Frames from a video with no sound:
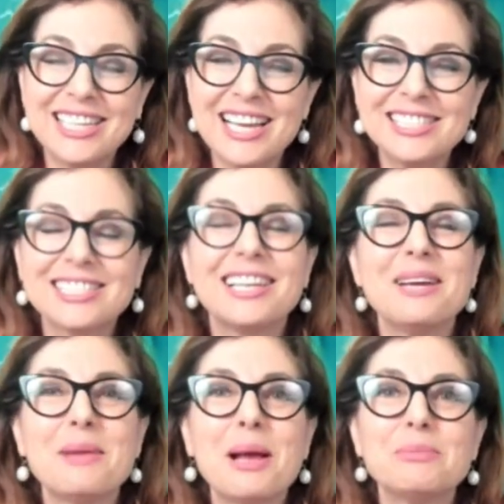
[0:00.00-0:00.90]
yes, I
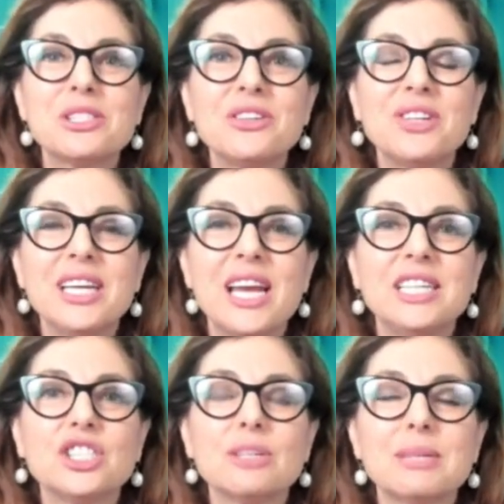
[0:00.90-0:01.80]
am absolutely
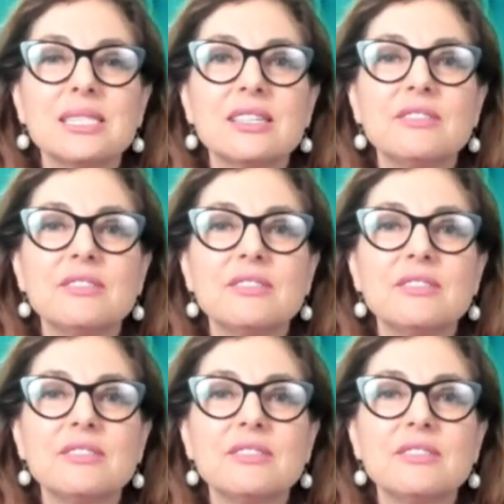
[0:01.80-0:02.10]
aging myself,